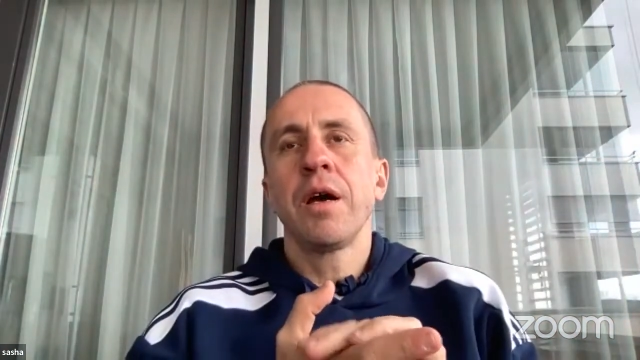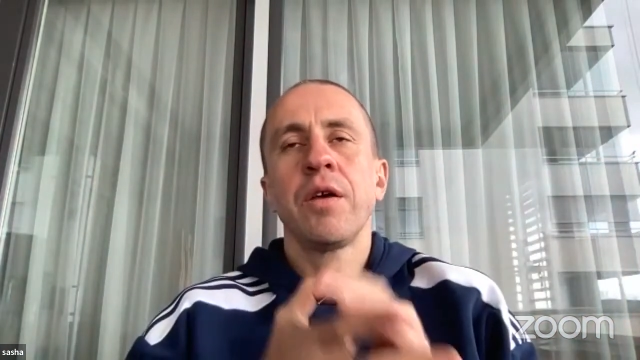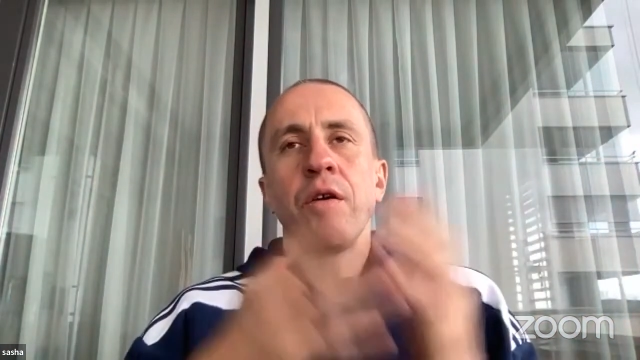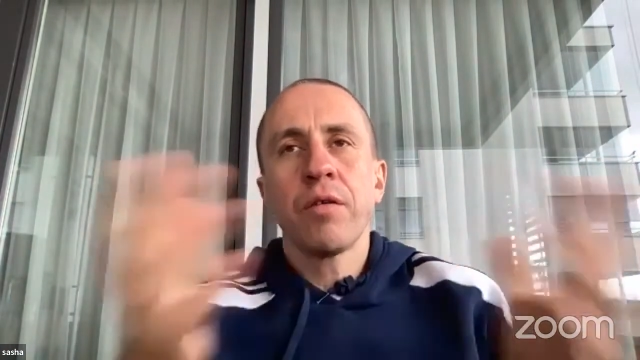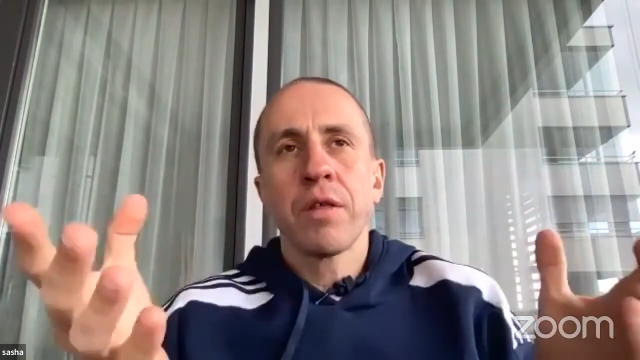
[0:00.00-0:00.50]

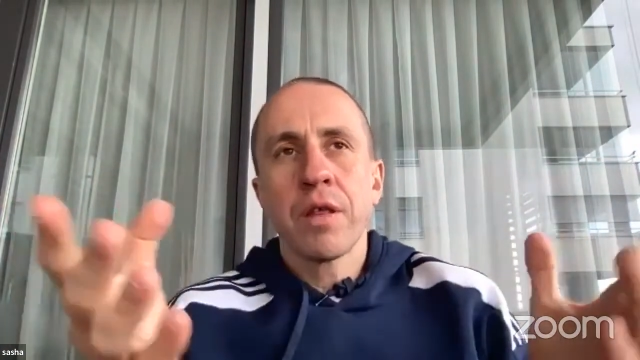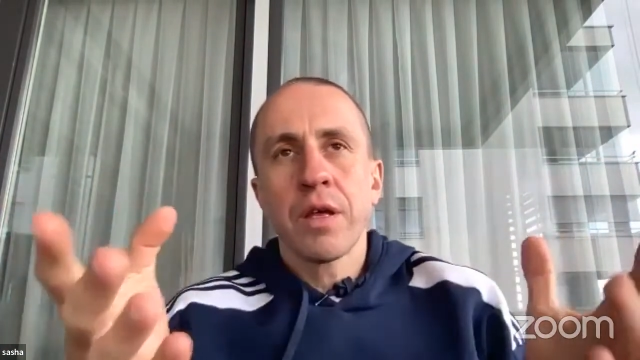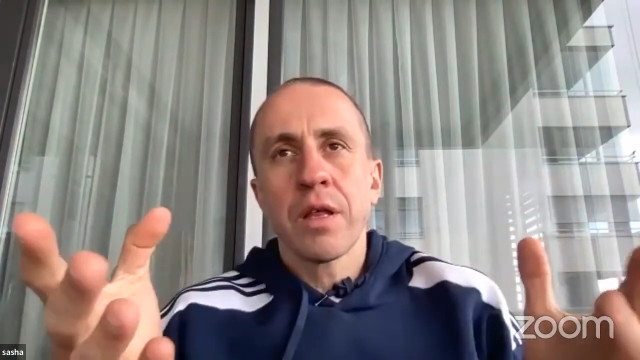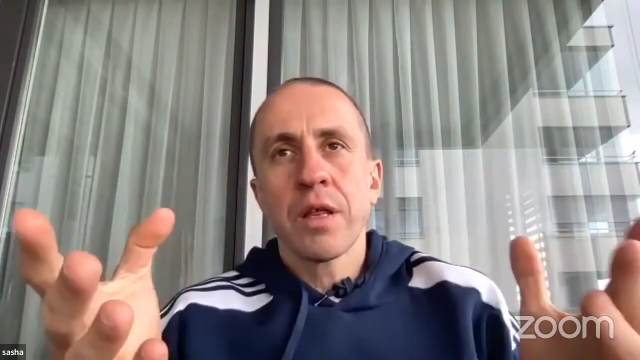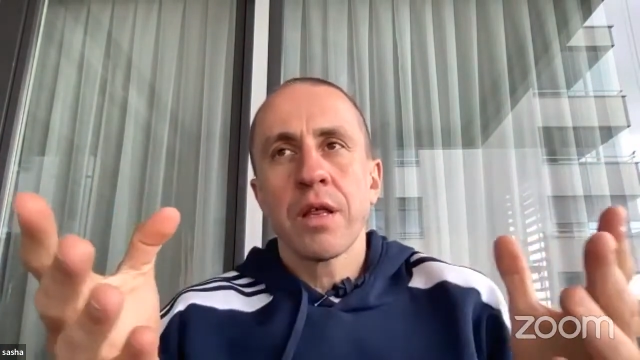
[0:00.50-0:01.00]

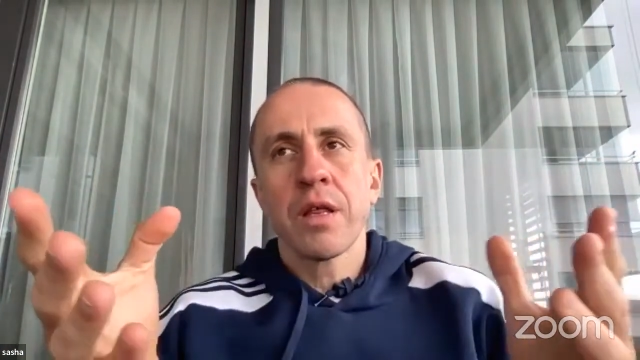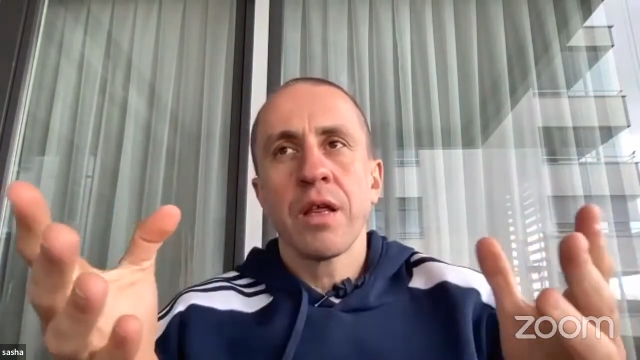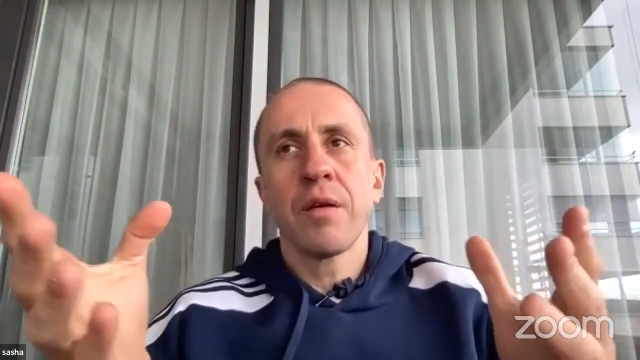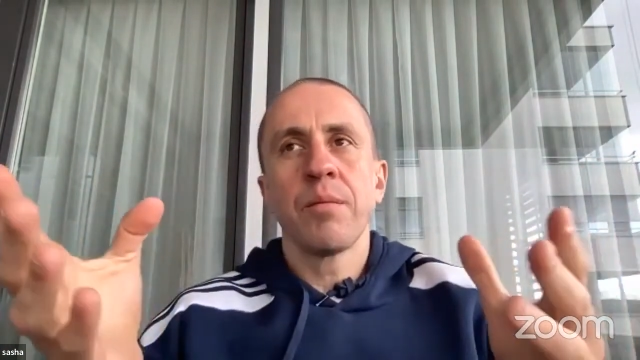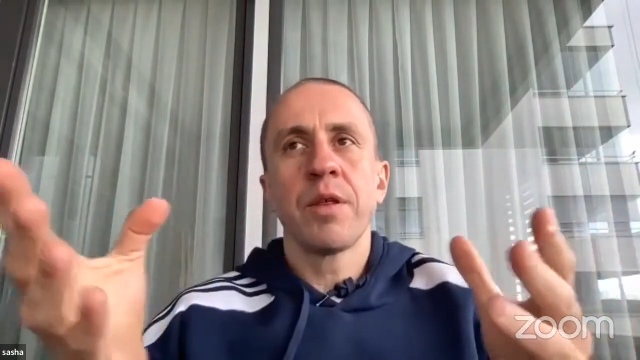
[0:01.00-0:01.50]
occurrences,
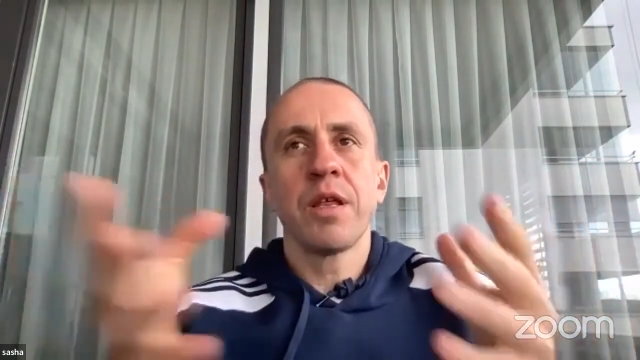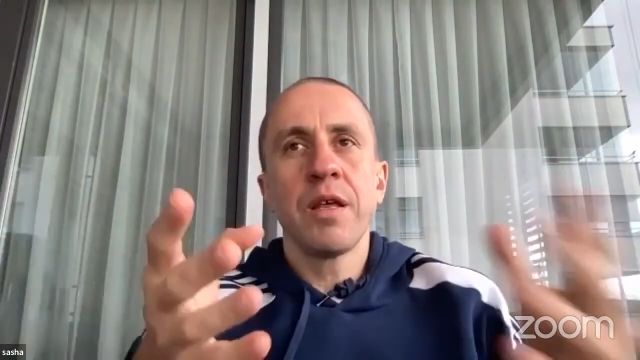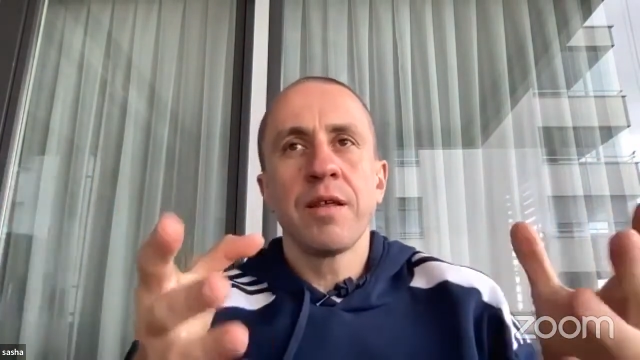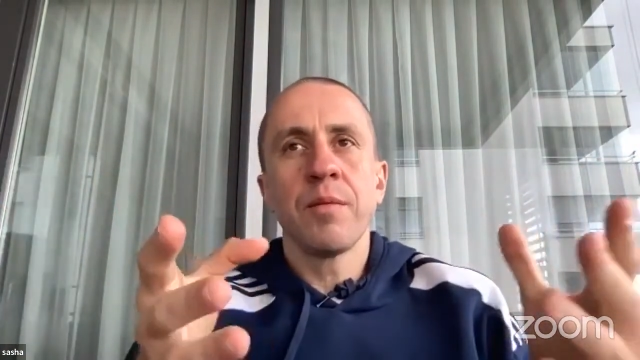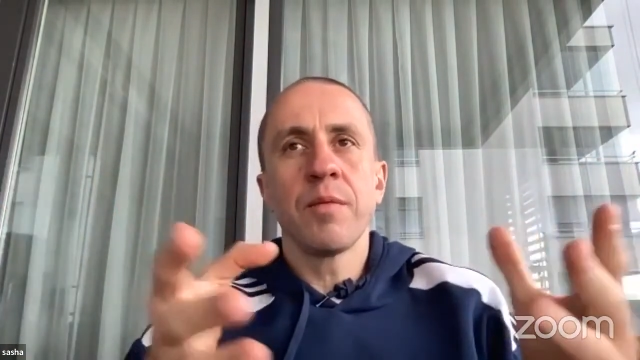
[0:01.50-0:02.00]
some
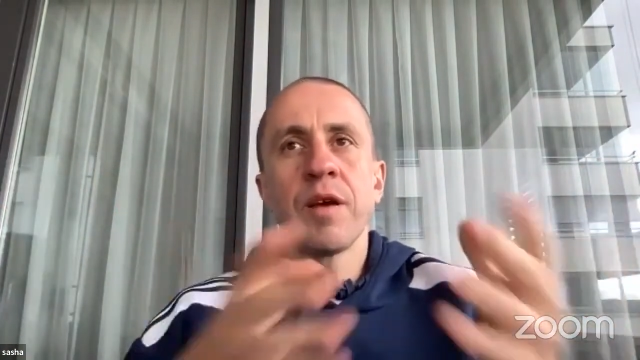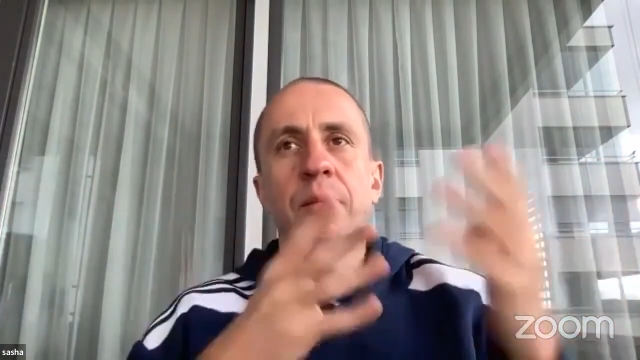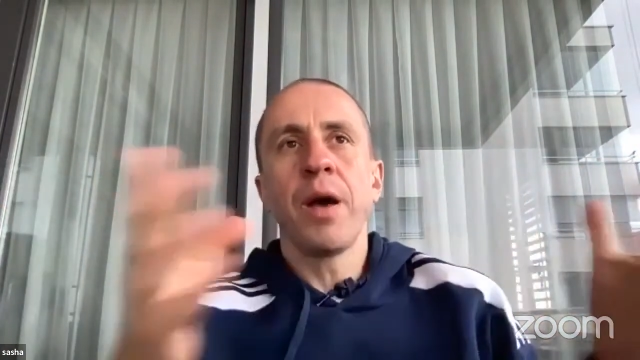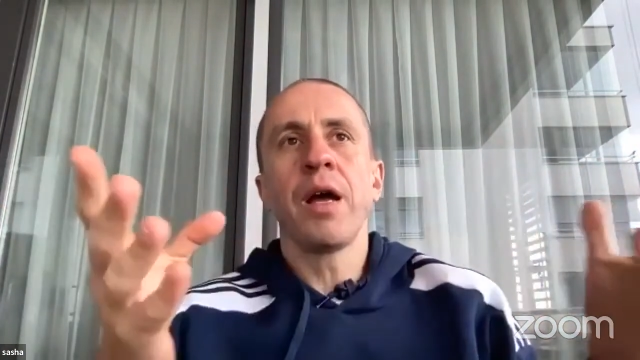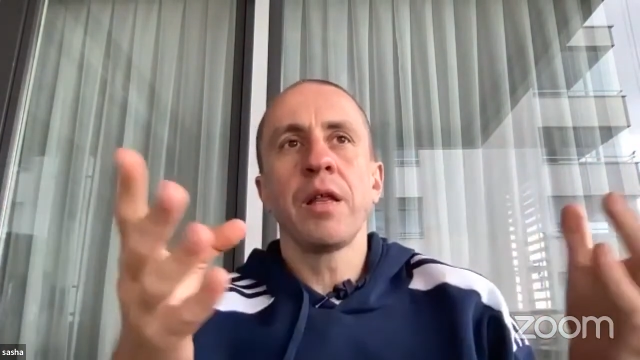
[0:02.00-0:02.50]
systems
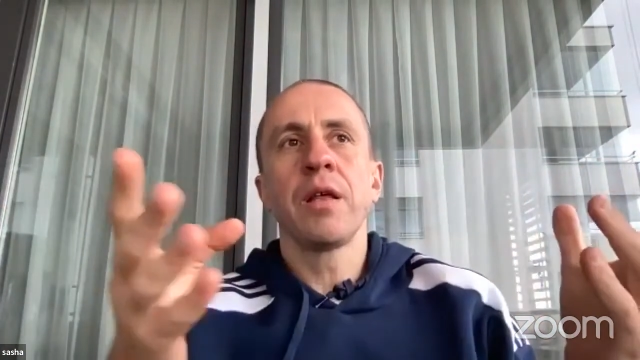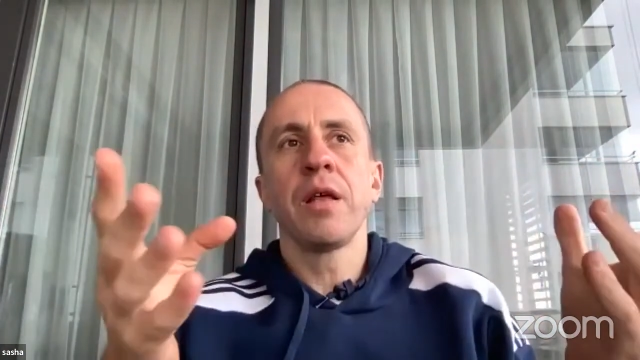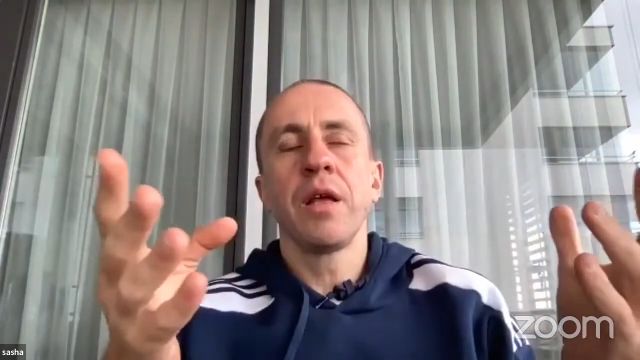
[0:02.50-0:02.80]
are bad.